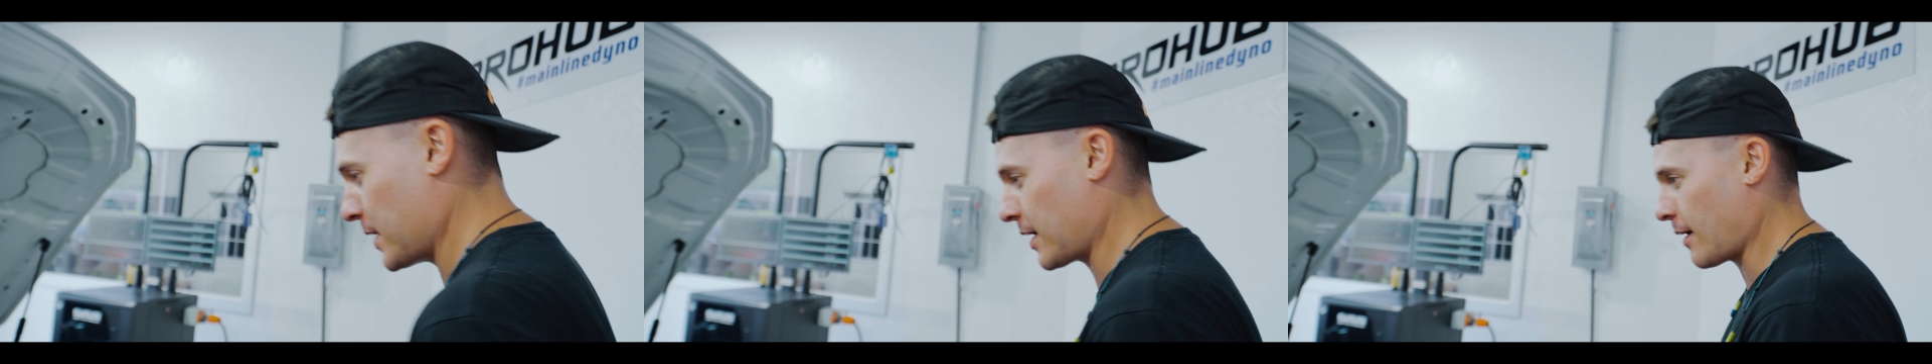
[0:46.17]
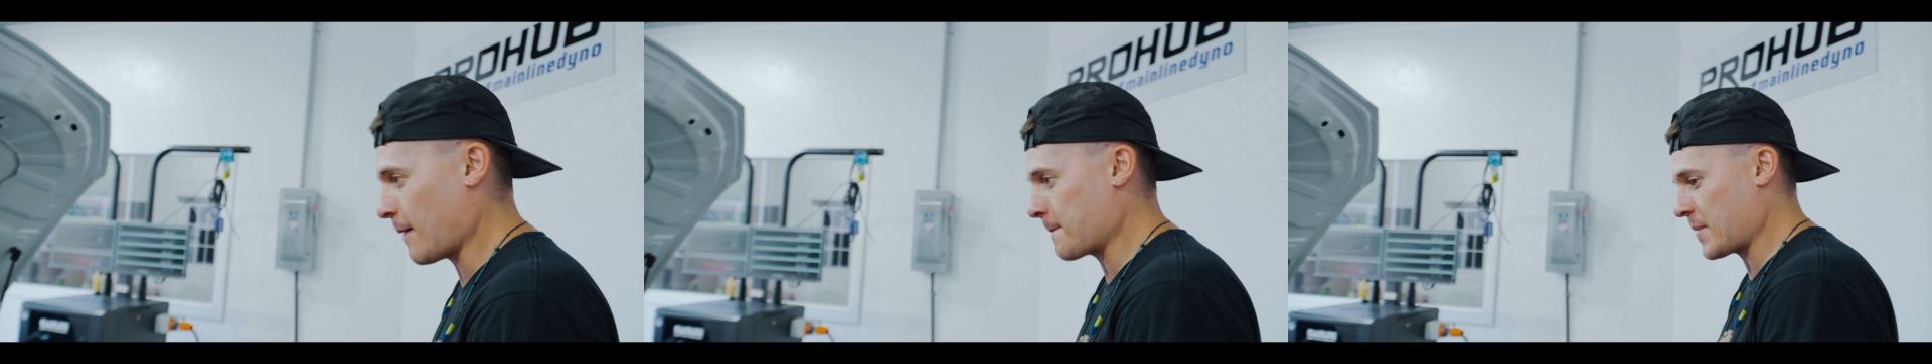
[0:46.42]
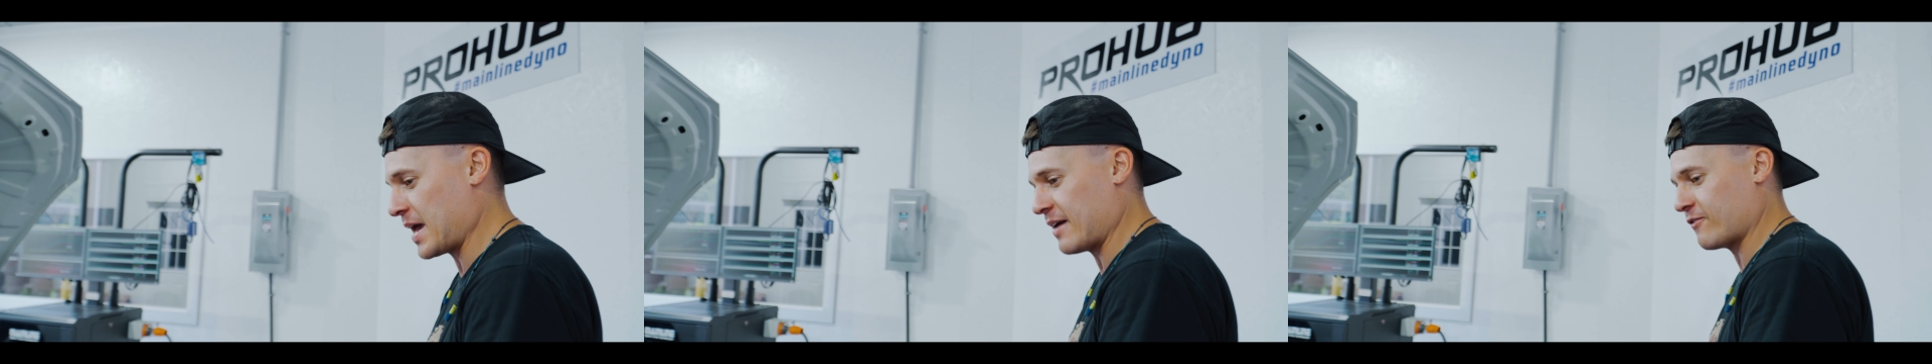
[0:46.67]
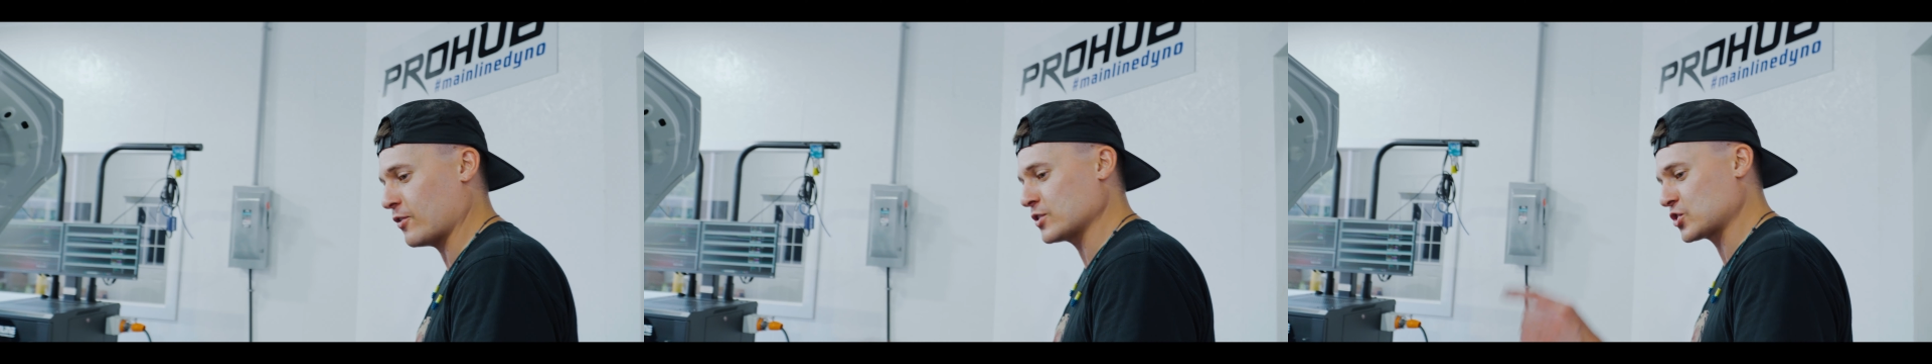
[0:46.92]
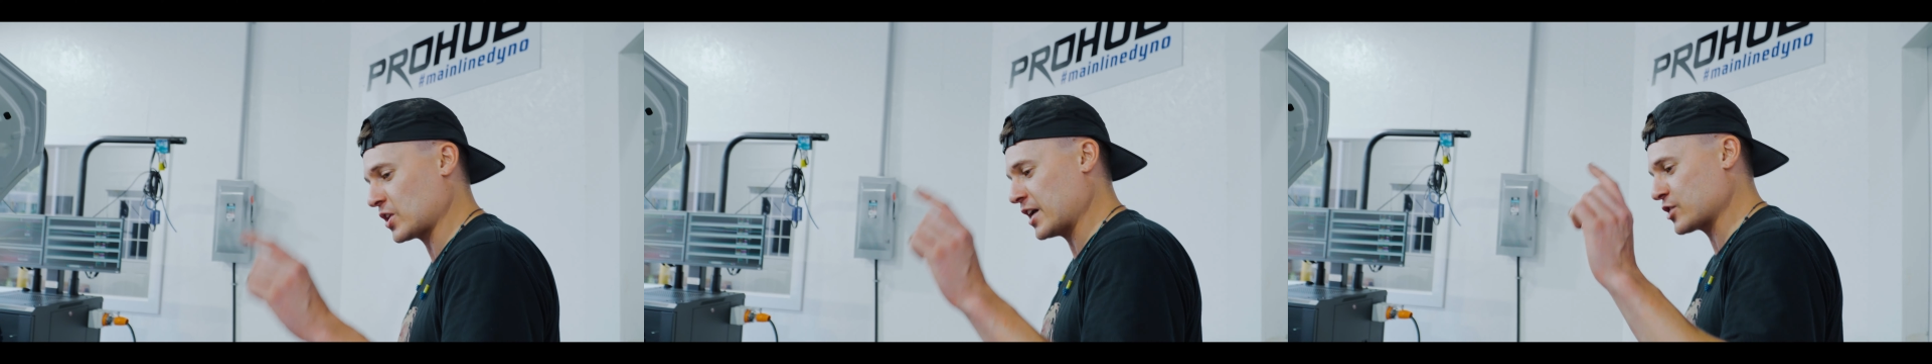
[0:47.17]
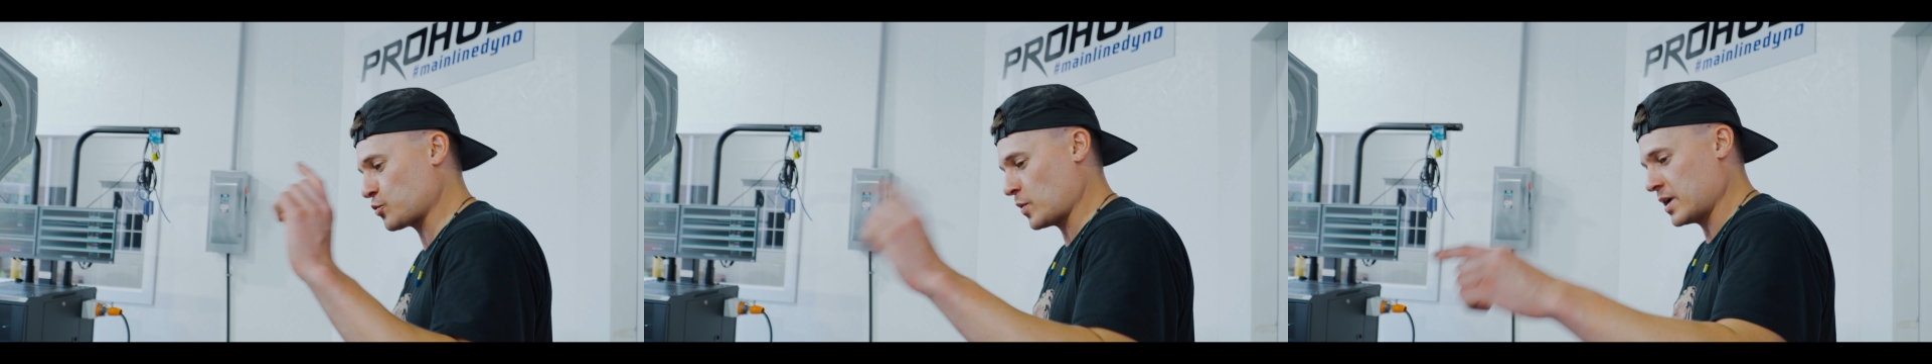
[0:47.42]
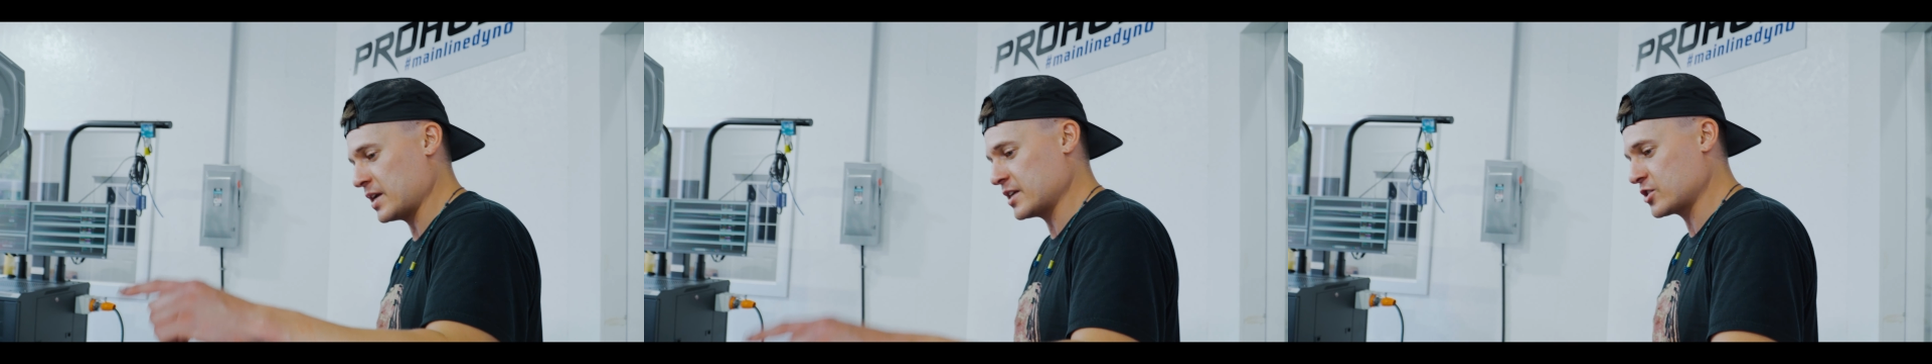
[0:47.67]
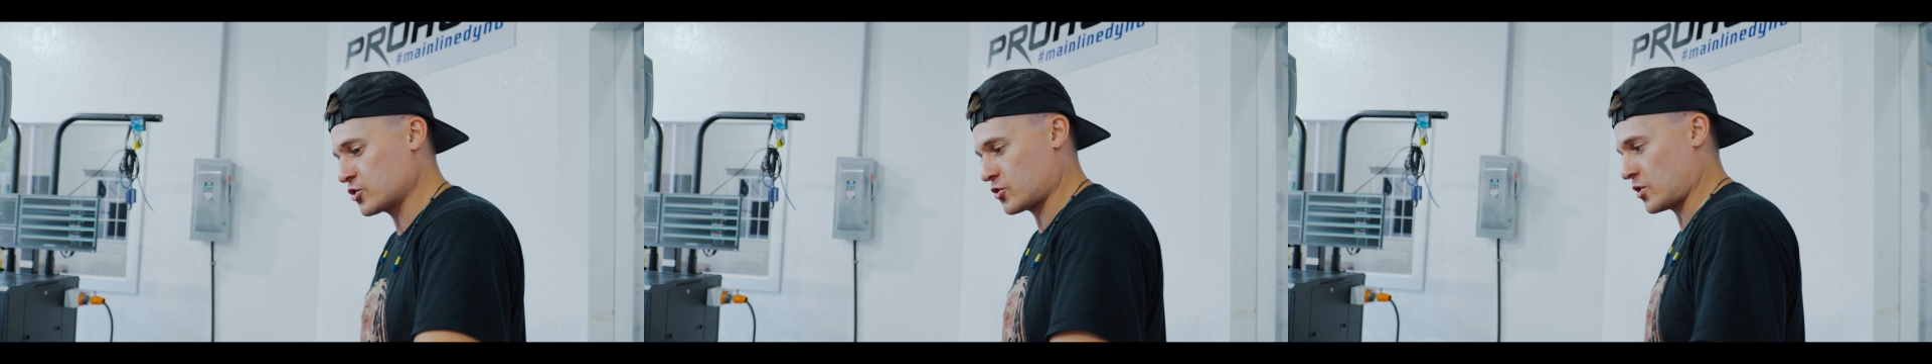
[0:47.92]
pickup baffle / windage
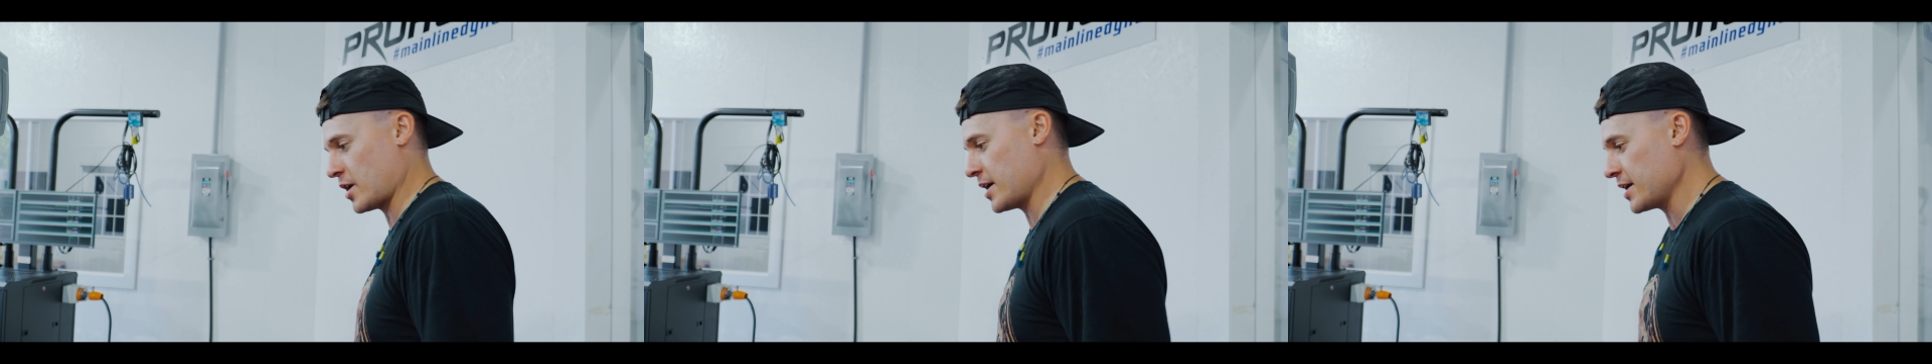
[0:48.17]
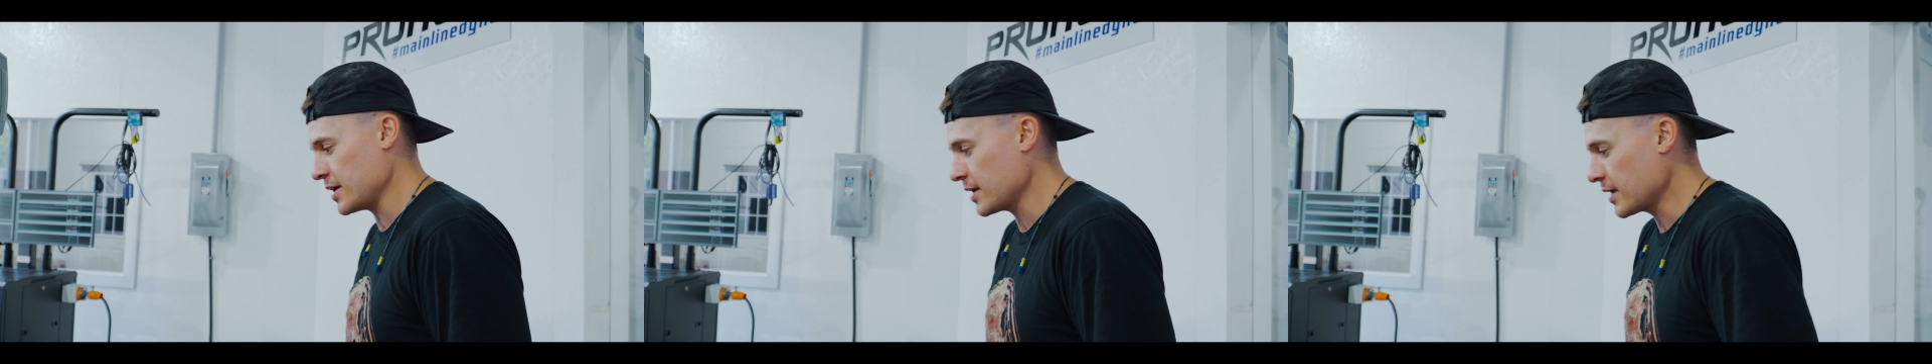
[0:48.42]
tray,